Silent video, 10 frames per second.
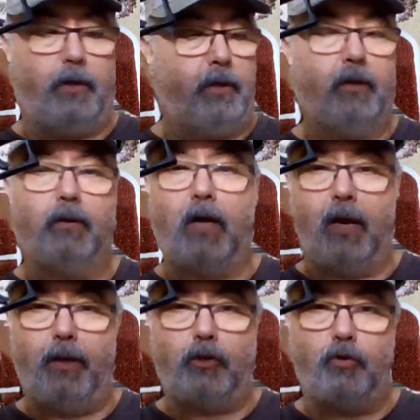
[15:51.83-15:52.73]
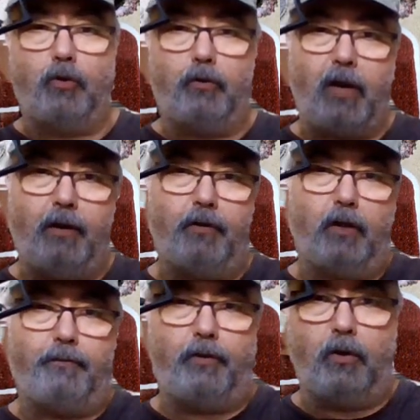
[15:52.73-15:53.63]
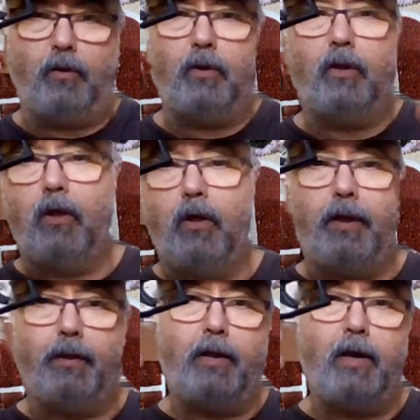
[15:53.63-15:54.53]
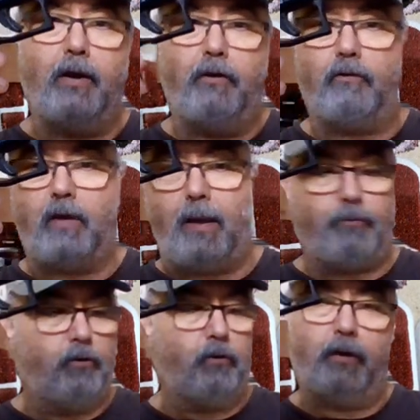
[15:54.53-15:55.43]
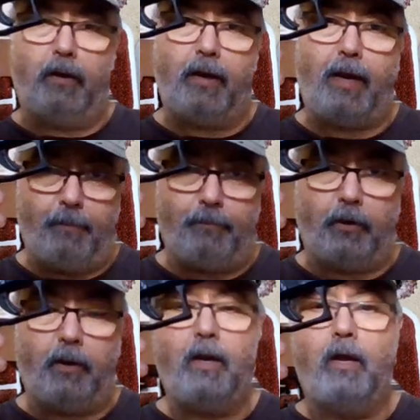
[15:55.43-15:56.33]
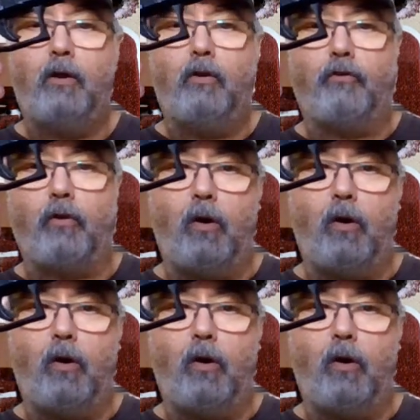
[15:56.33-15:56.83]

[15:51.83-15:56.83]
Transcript: I make sure right in front of you that gun is absolutely empty. So